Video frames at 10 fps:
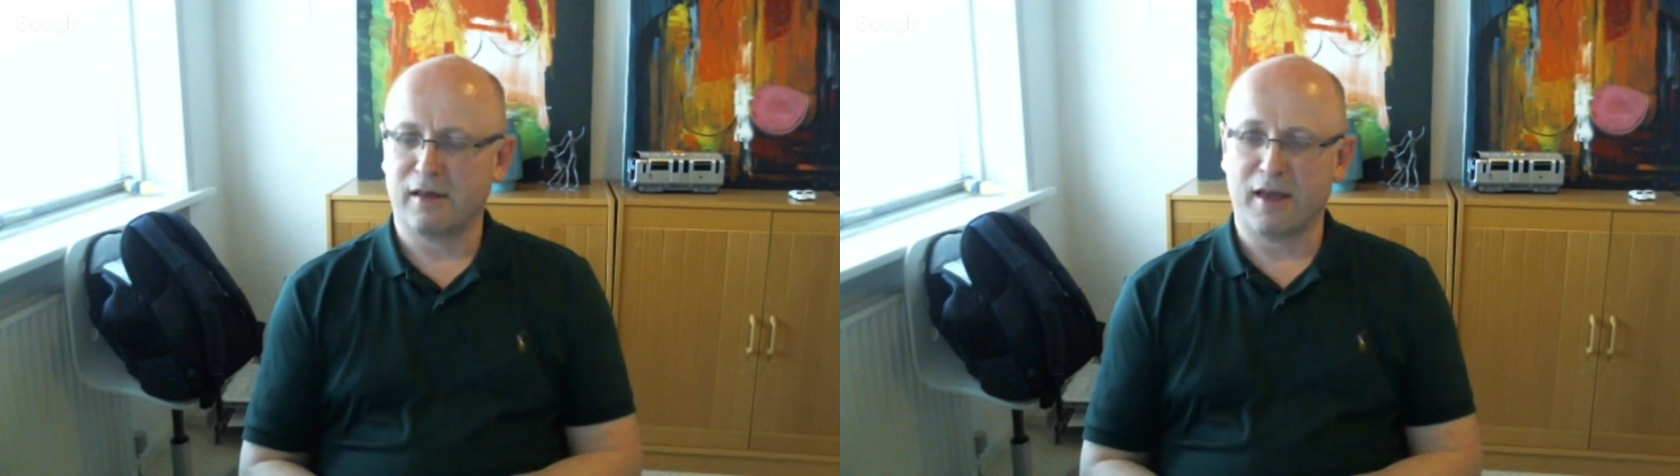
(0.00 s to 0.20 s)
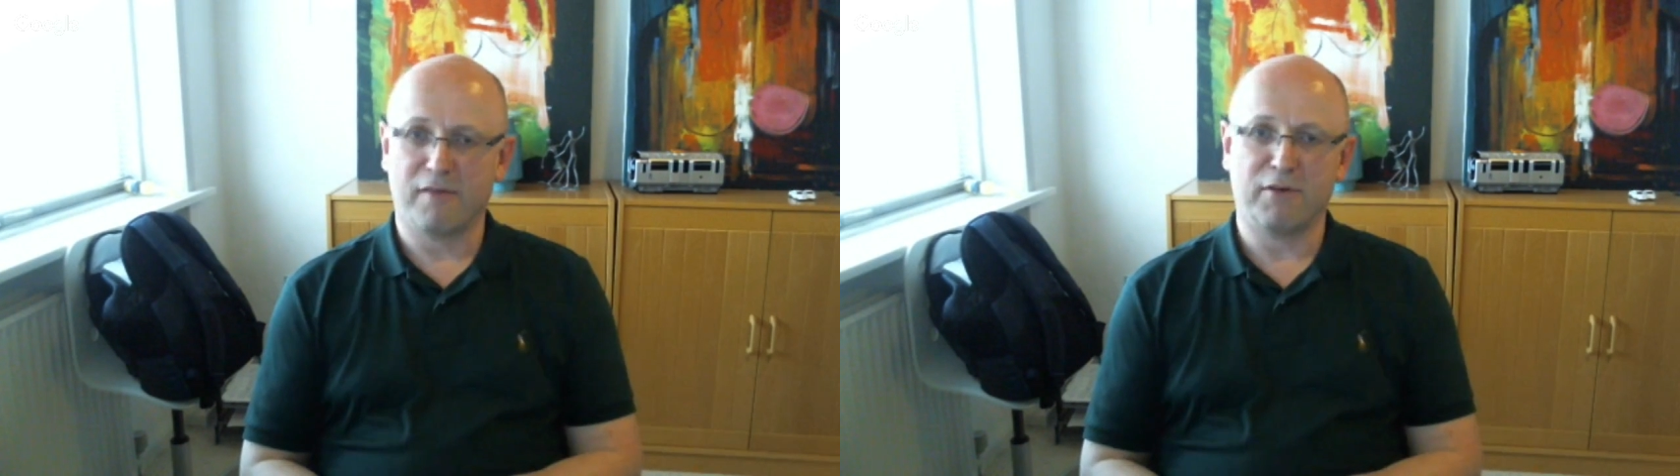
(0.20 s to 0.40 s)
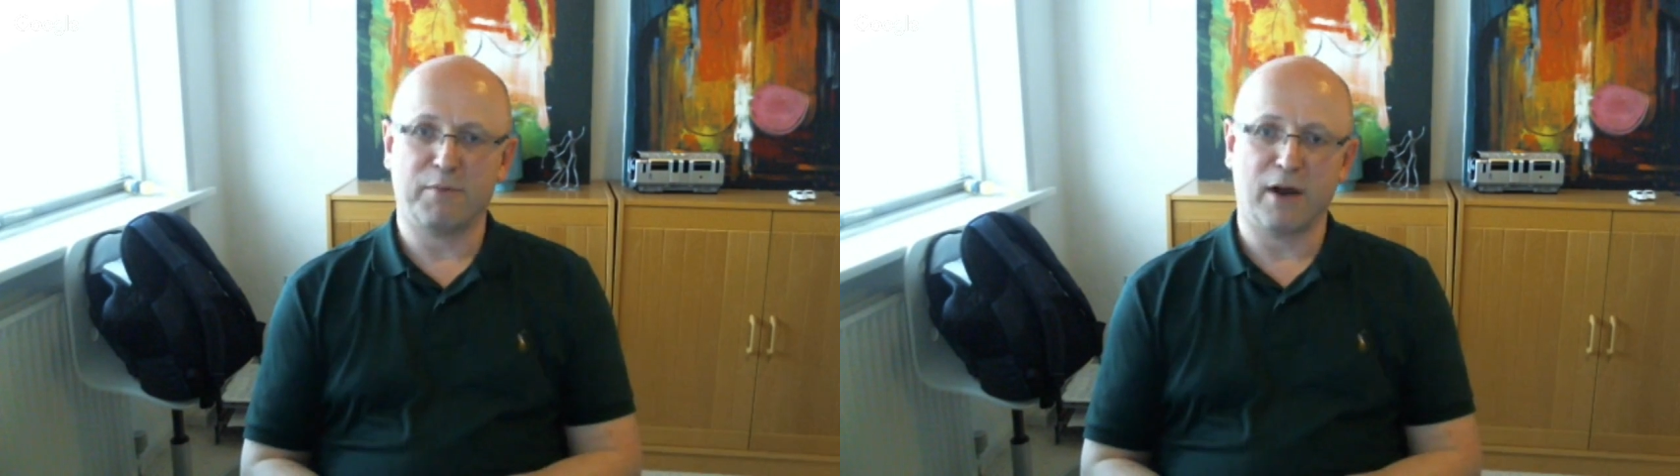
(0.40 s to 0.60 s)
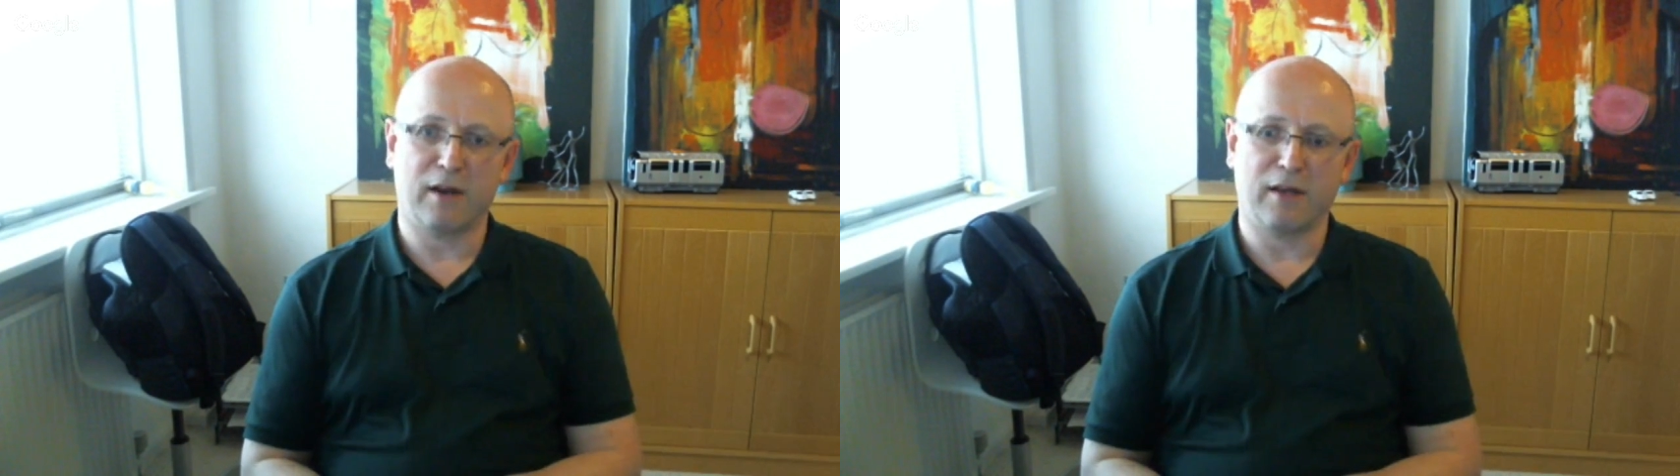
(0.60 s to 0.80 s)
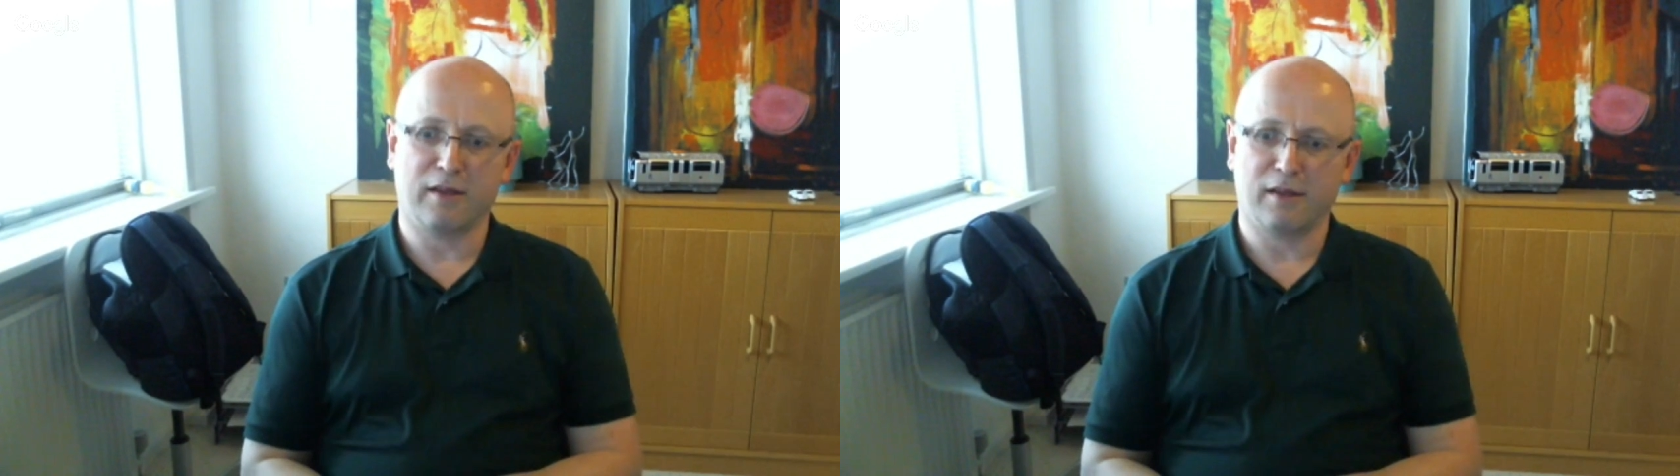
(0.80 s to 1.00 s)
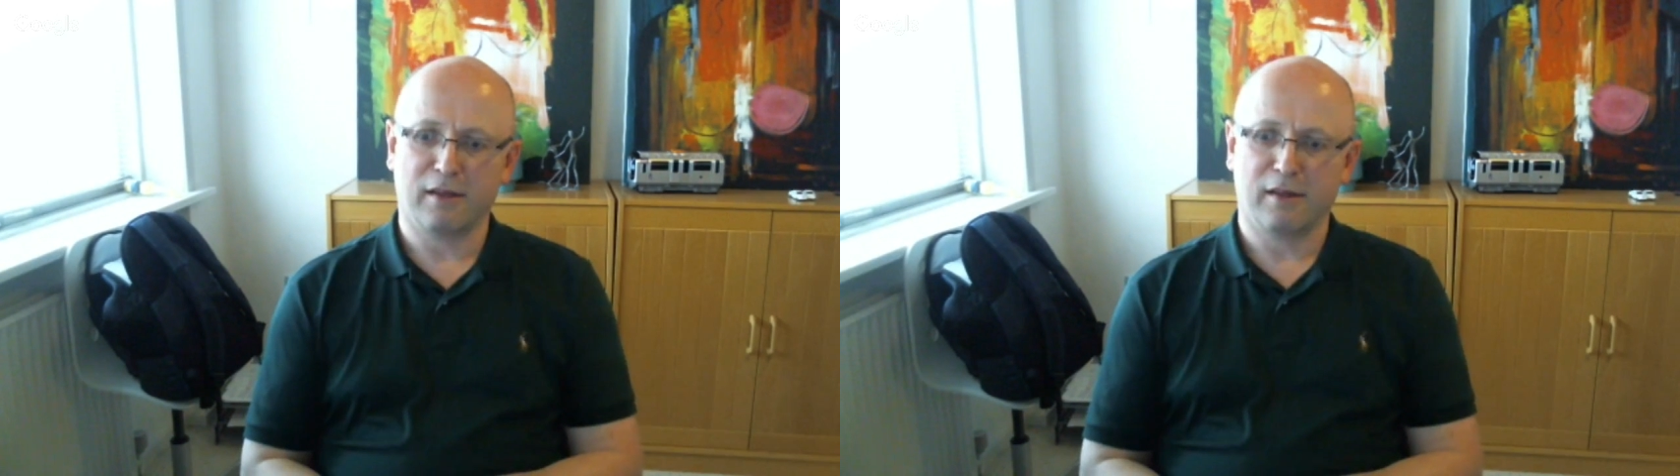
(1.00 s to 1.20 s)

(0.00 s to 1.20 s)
Everybody,